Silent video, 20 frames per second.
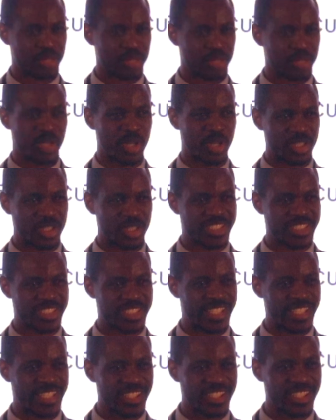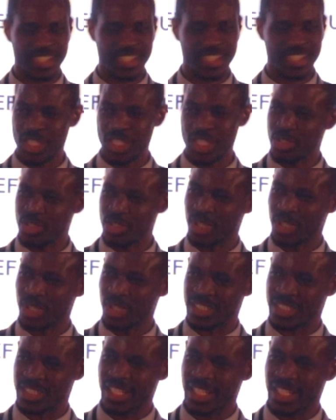about is linking into
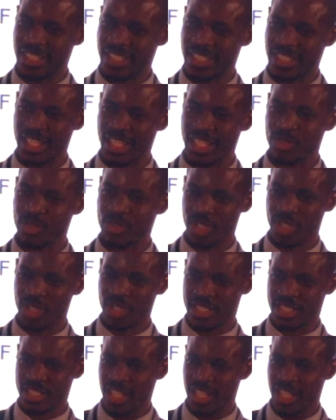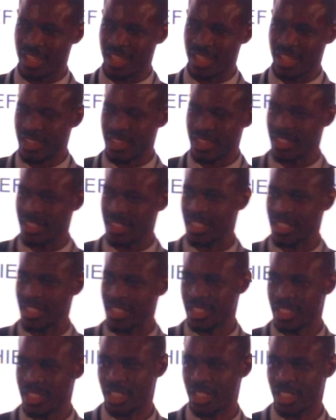exactly the effect at
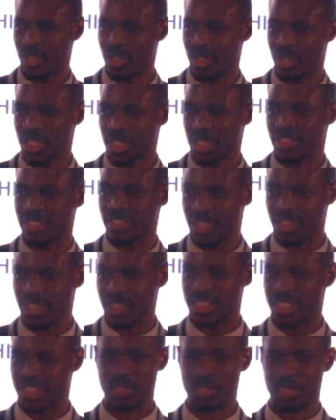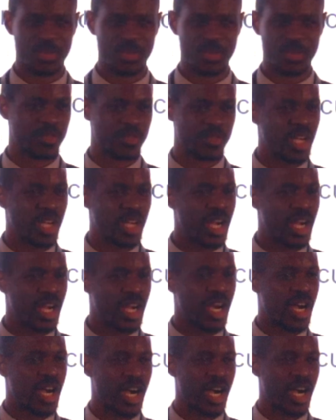the local level in terms of
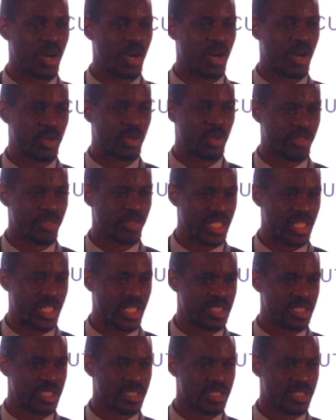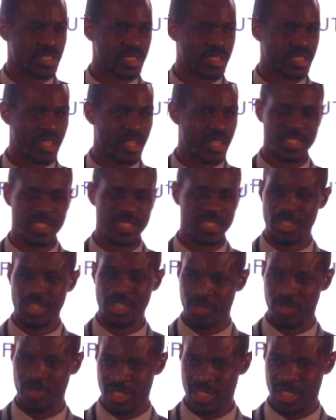how we find these
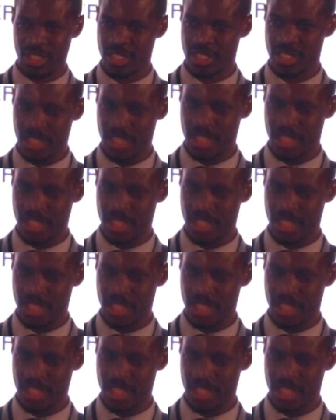effects